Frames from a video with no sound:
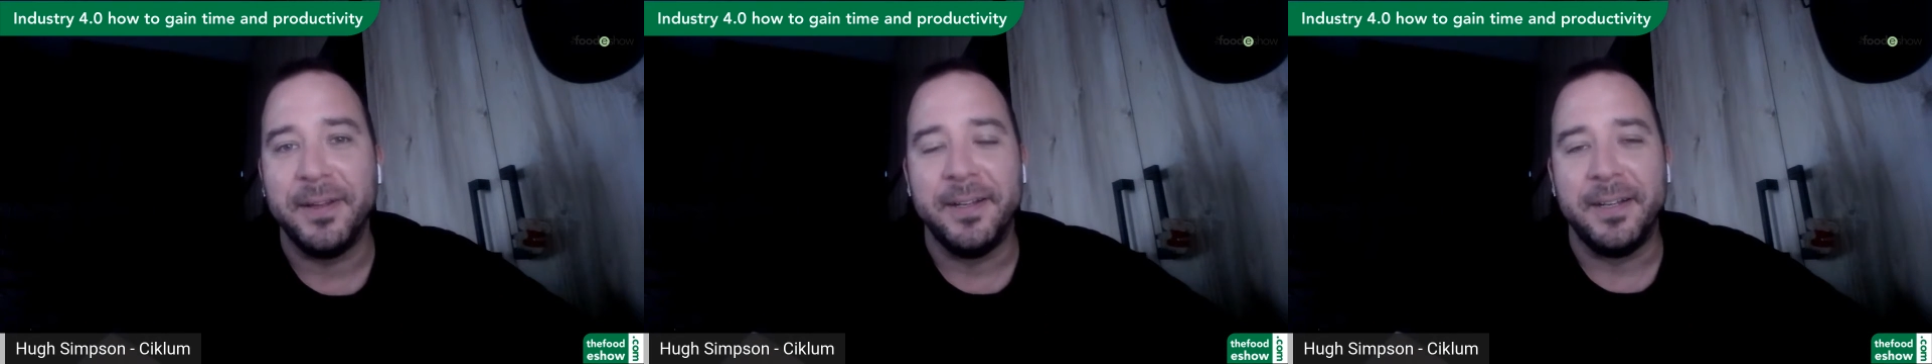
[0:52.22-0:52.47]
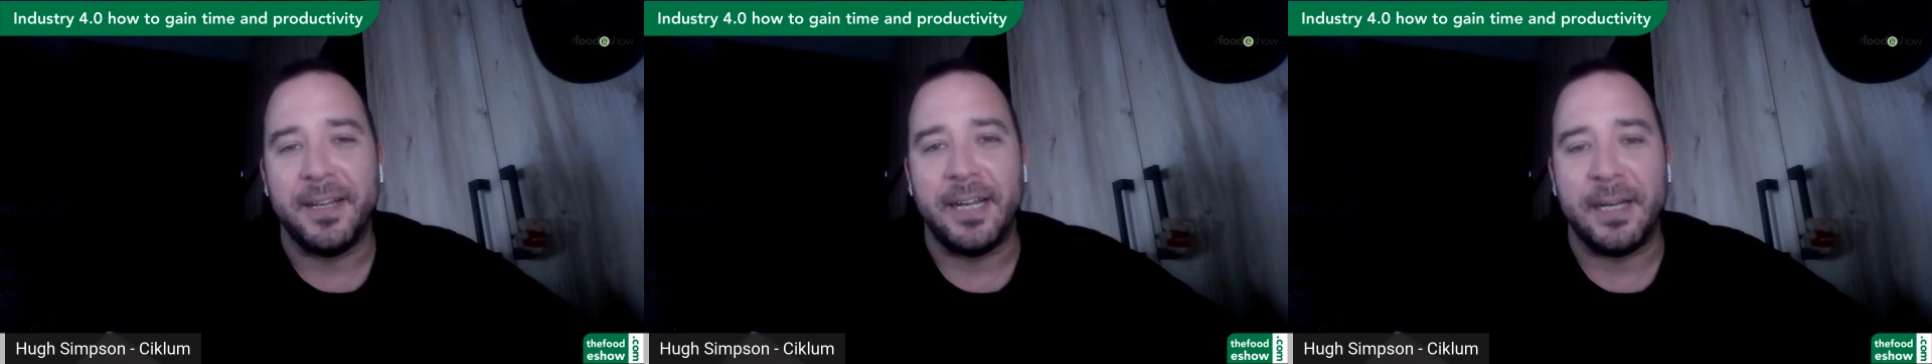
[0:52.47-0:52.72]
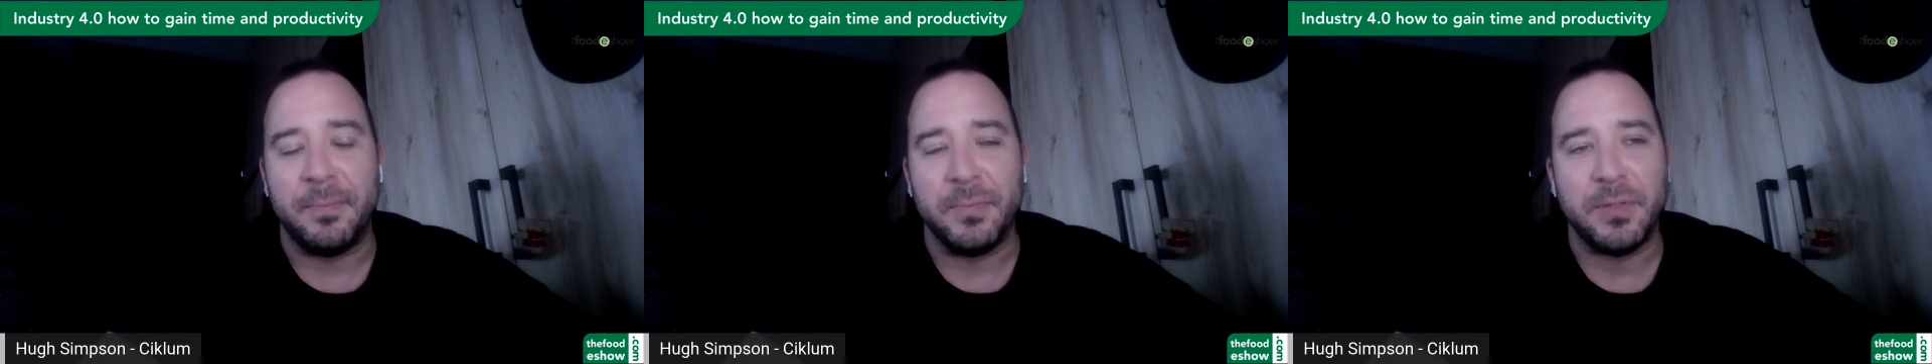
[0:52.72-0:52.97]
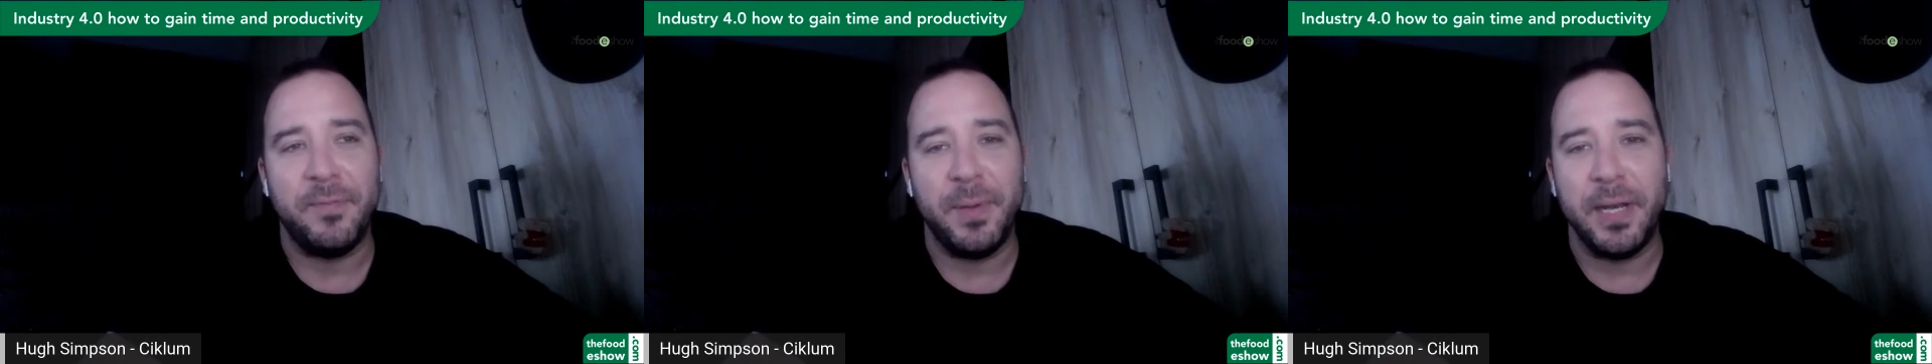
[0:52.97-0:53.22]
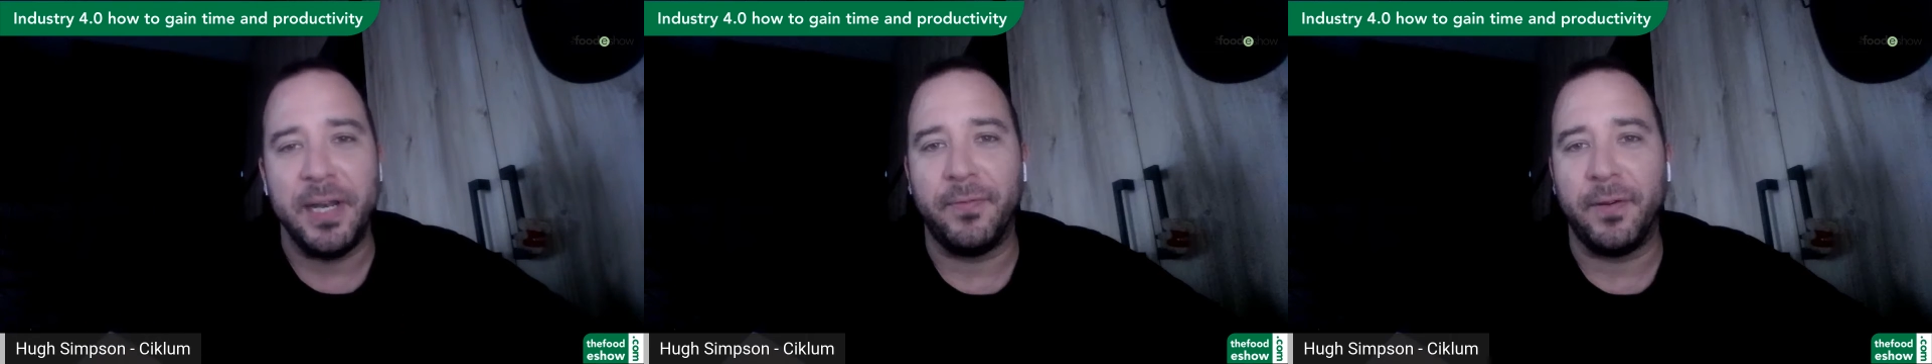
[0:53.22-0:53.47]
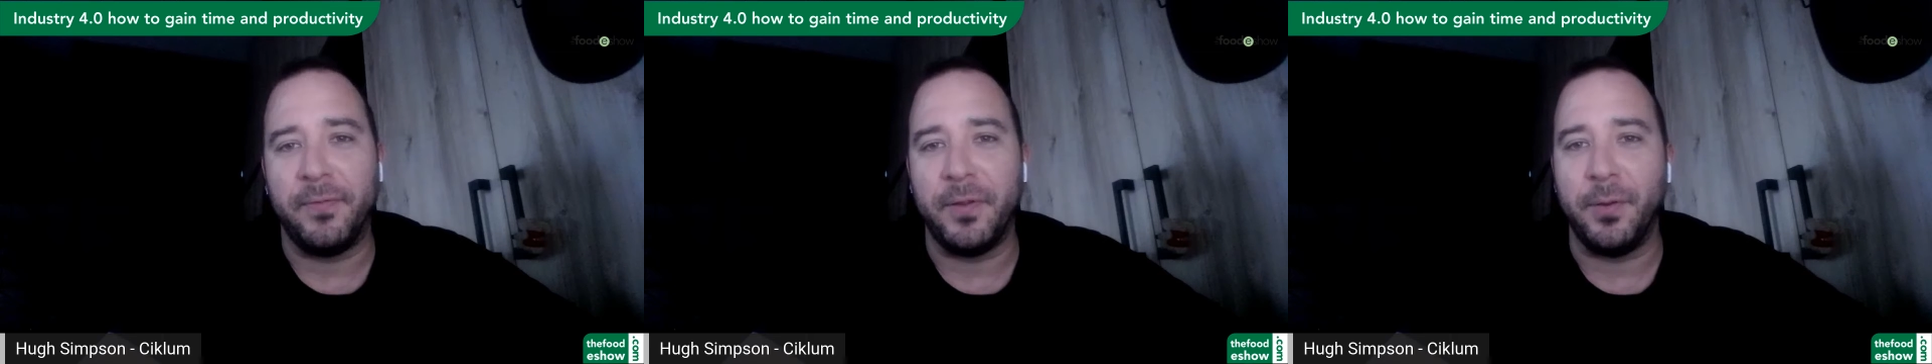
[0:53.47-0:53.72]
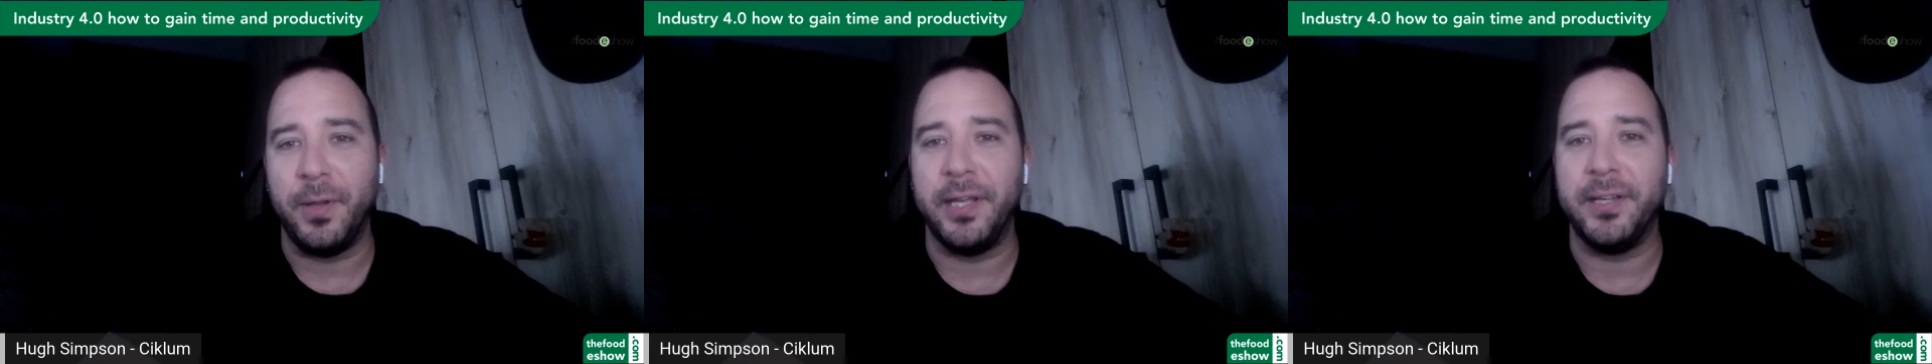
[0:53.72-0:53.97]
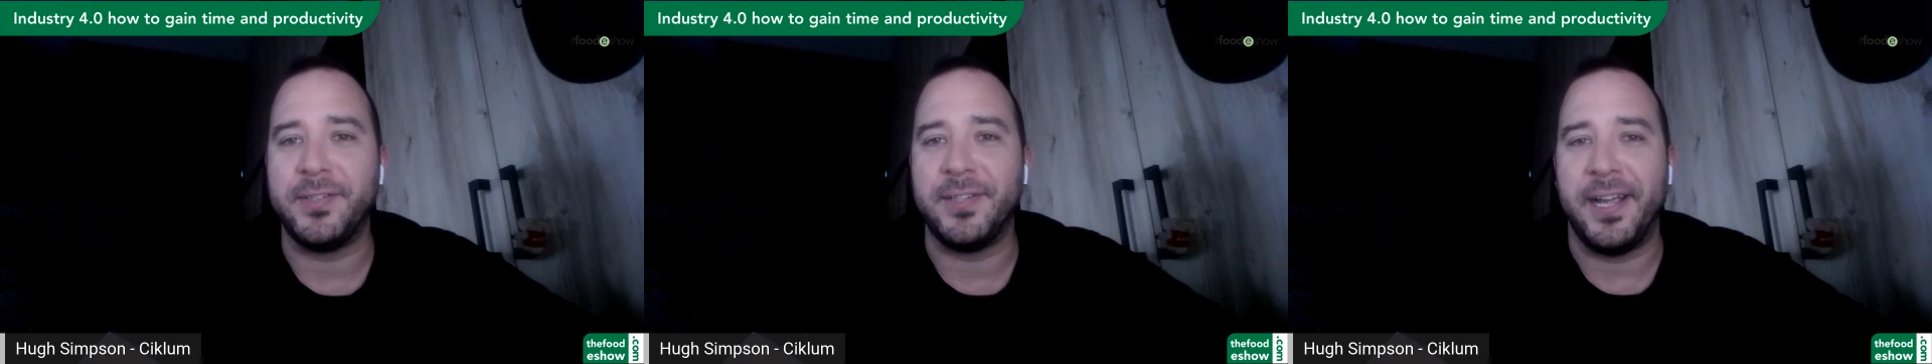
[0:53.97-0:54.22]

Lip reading: So I've been here for a few years